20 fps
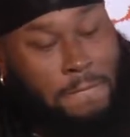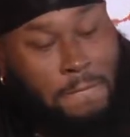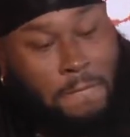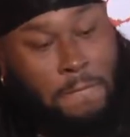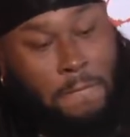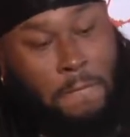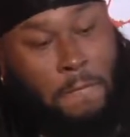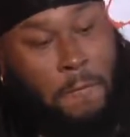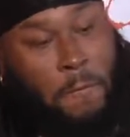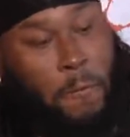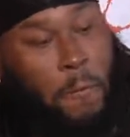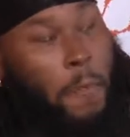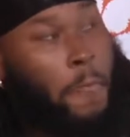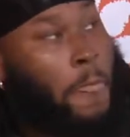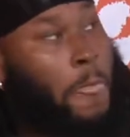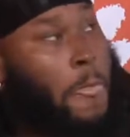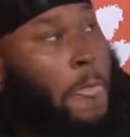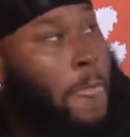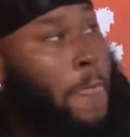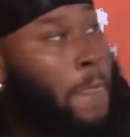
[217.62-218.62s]
Jordan,
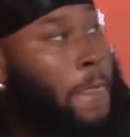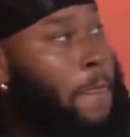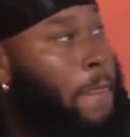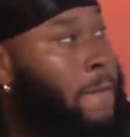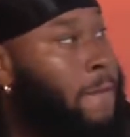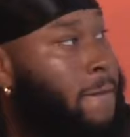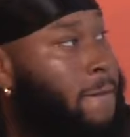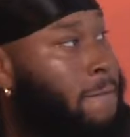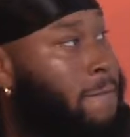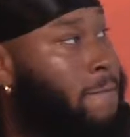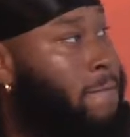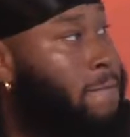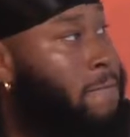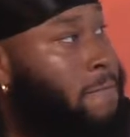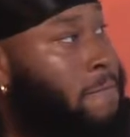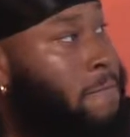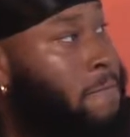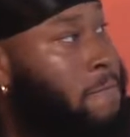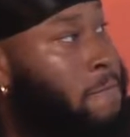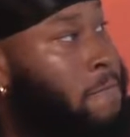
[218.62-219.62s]
um, DJ is
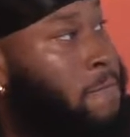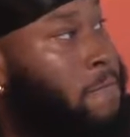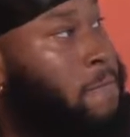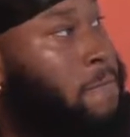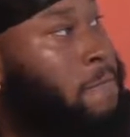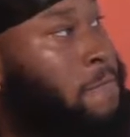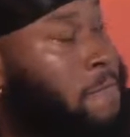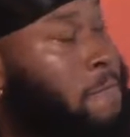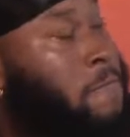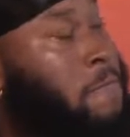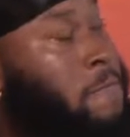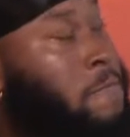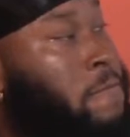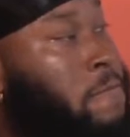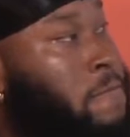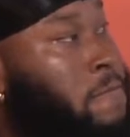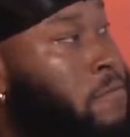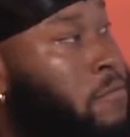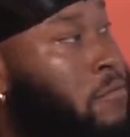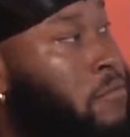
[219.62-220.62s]
your leader on
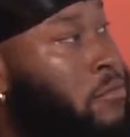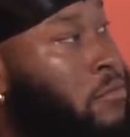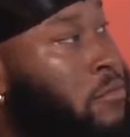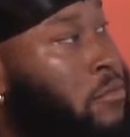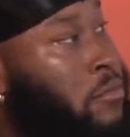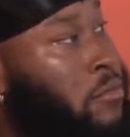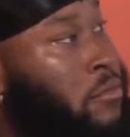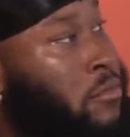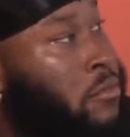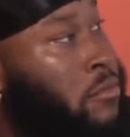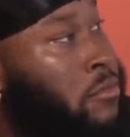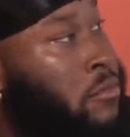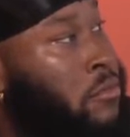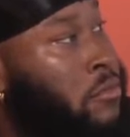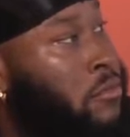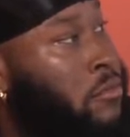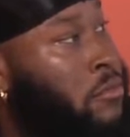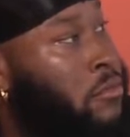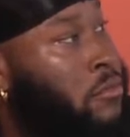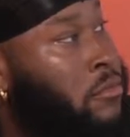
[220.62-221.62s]
offense. How has he kind of
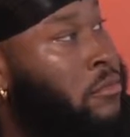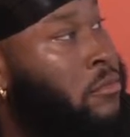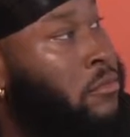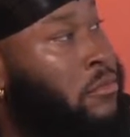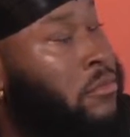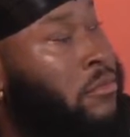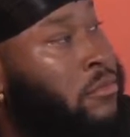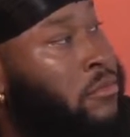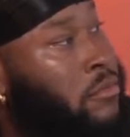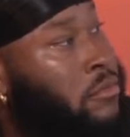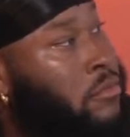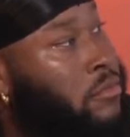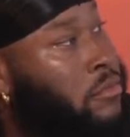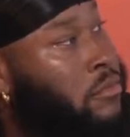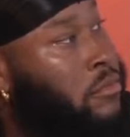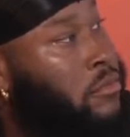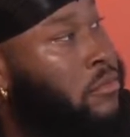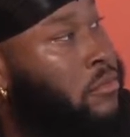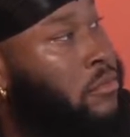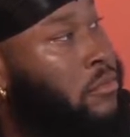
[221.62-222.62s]
handled the
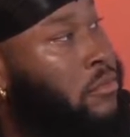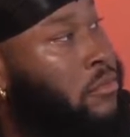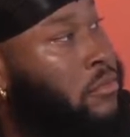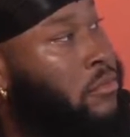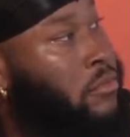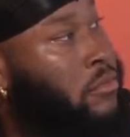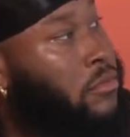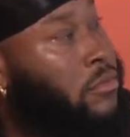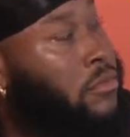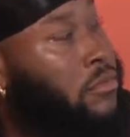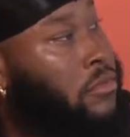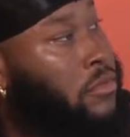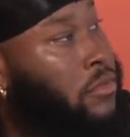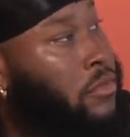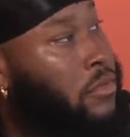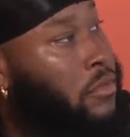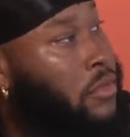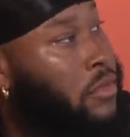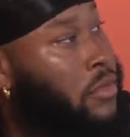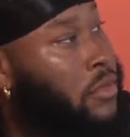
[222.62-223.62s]
ebbs and flows of
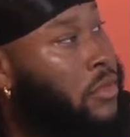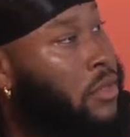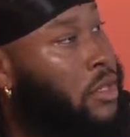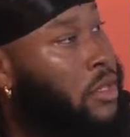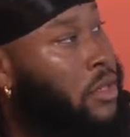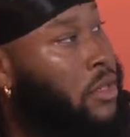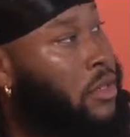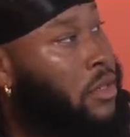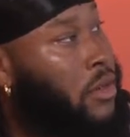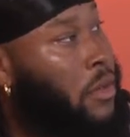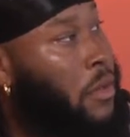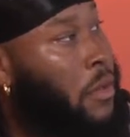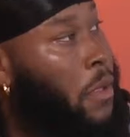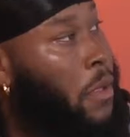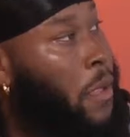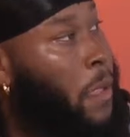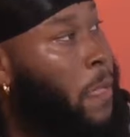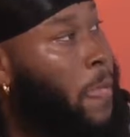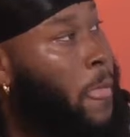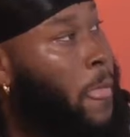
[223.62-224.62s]
playing really well, getting
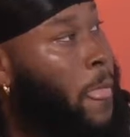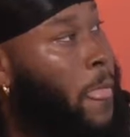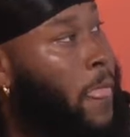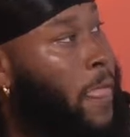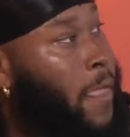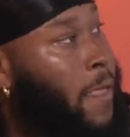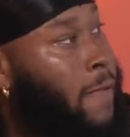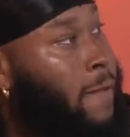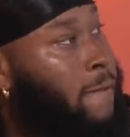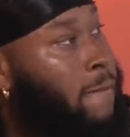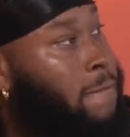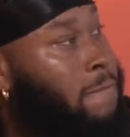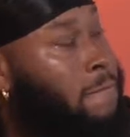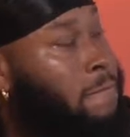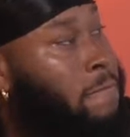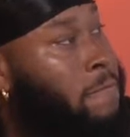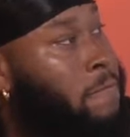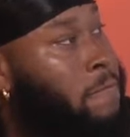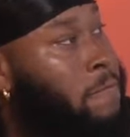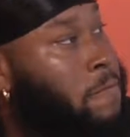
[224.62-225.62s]
benched a couple
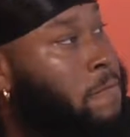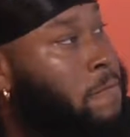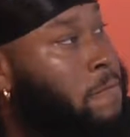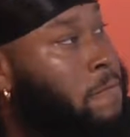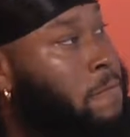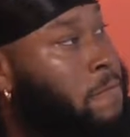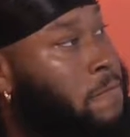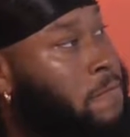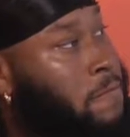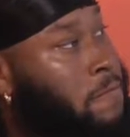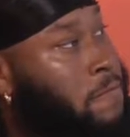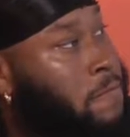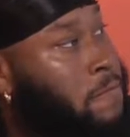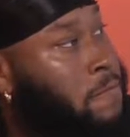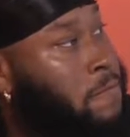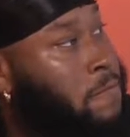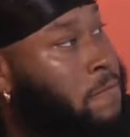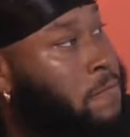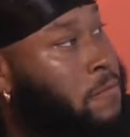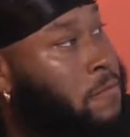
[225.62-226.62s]
times, coming back
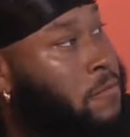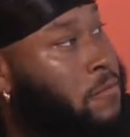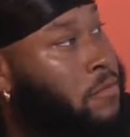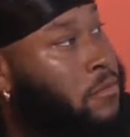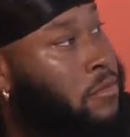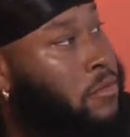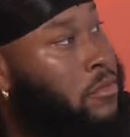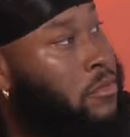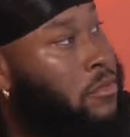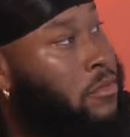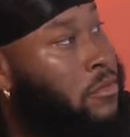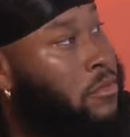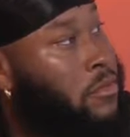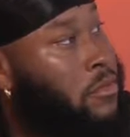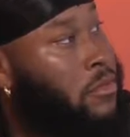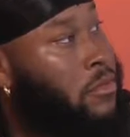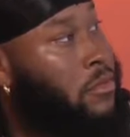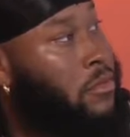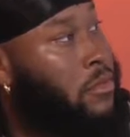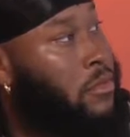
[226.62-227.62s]
playing well? How has he kind
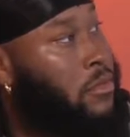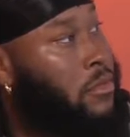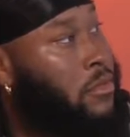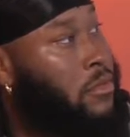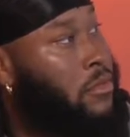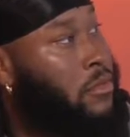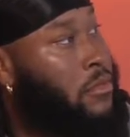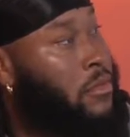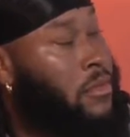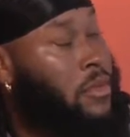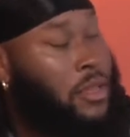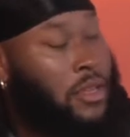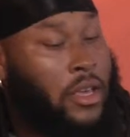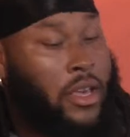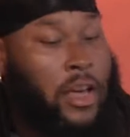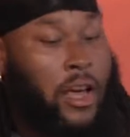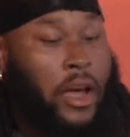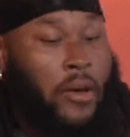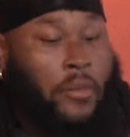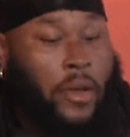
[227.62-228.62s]
of handled that?
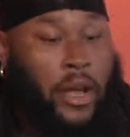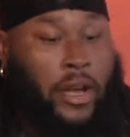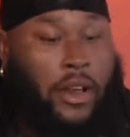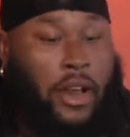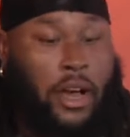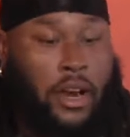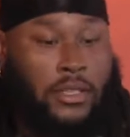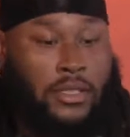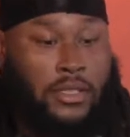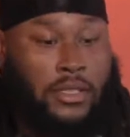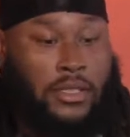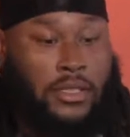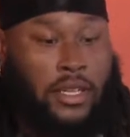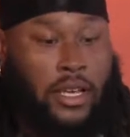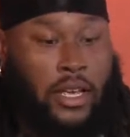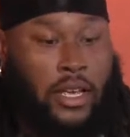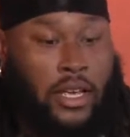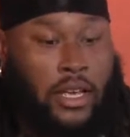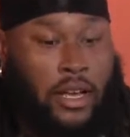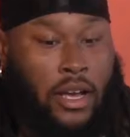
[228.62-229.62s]
Yeah, I mean, I can honestly
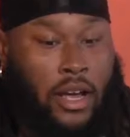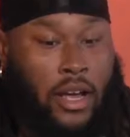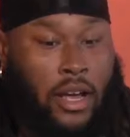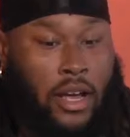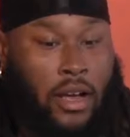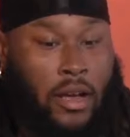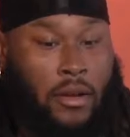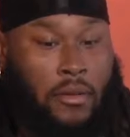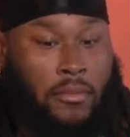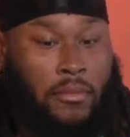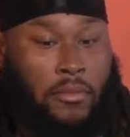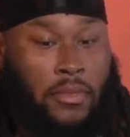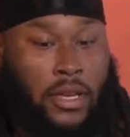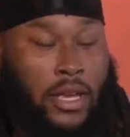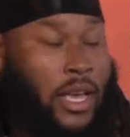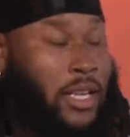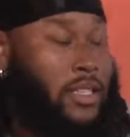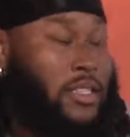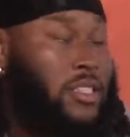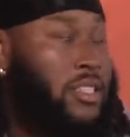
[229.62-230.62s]
say um,
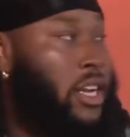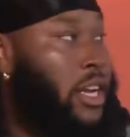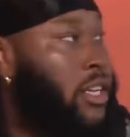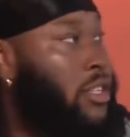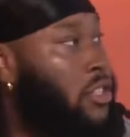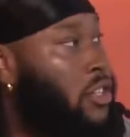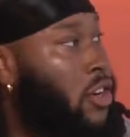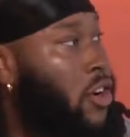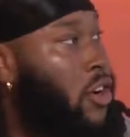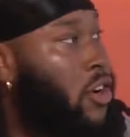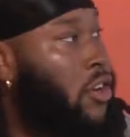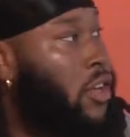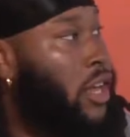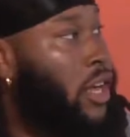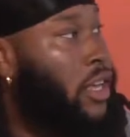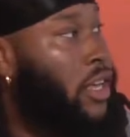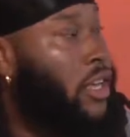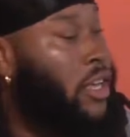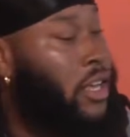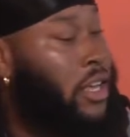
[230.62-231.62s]
he hasn't changed at all.
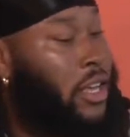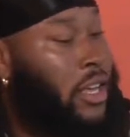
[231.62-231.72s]
Like,